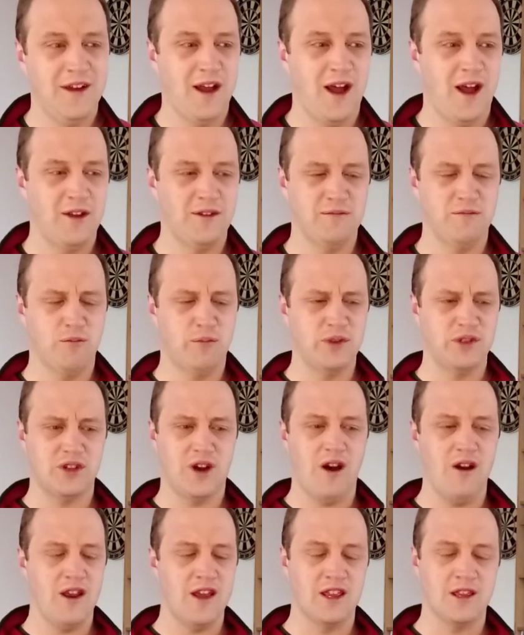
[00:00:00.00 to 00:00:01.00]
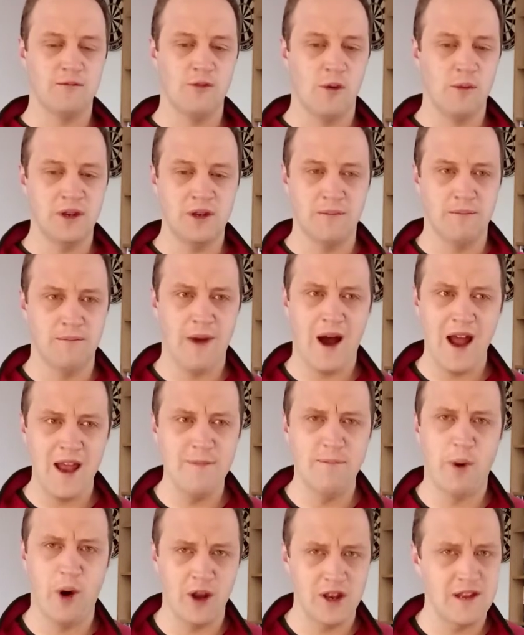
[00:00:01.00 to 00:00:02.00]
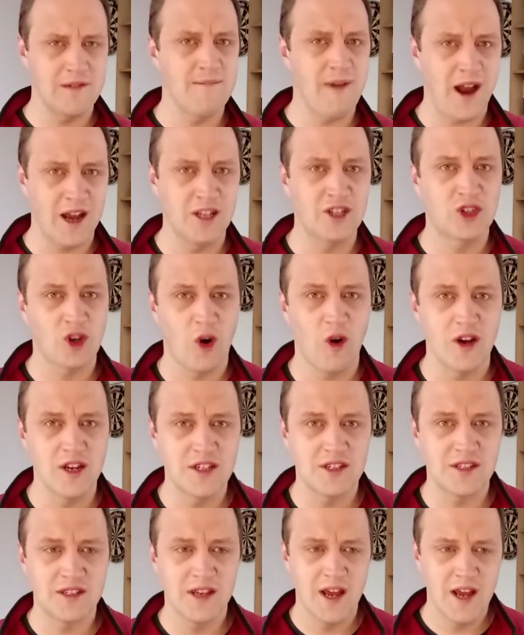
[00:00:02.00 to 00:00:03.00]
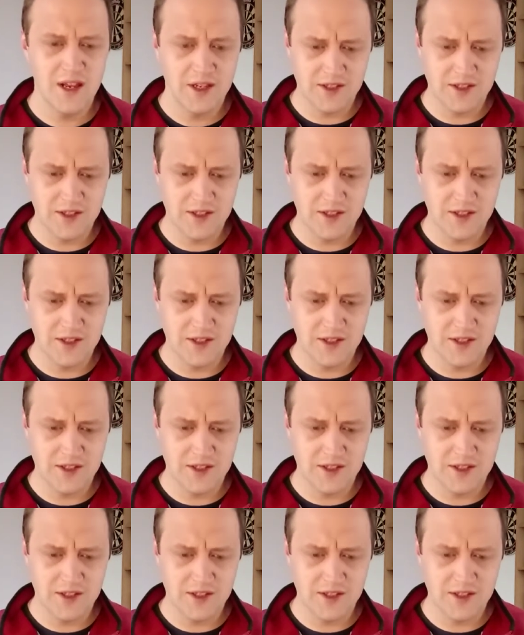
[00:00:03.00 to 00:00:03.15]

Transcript: and bizarrely at the moment, my body, my choice,